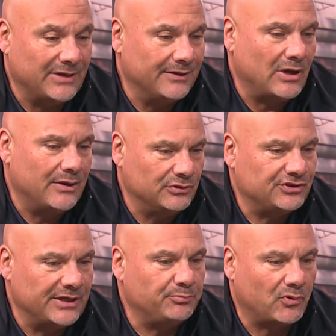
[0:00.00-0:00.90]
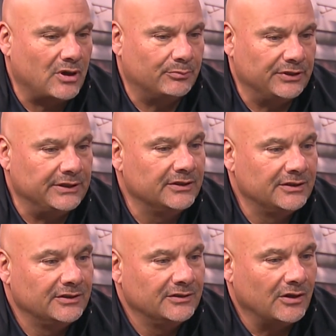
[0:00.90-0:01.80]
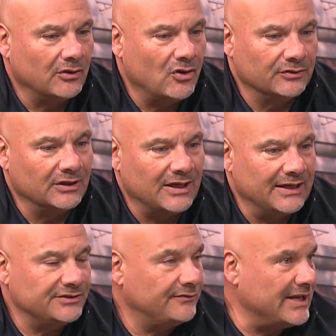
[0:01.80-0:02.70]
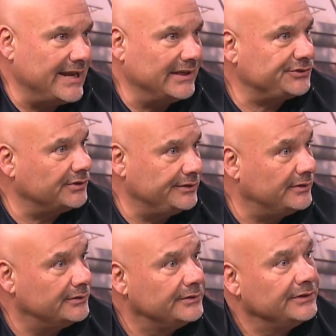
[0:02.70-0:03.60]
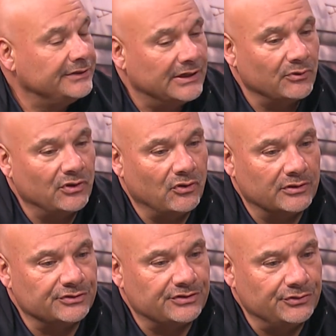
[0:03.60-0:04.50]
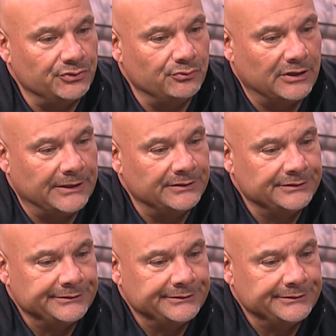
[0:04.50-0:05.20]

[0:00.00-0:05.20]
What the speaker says: I would say probably along the lines of an Ashland in regards to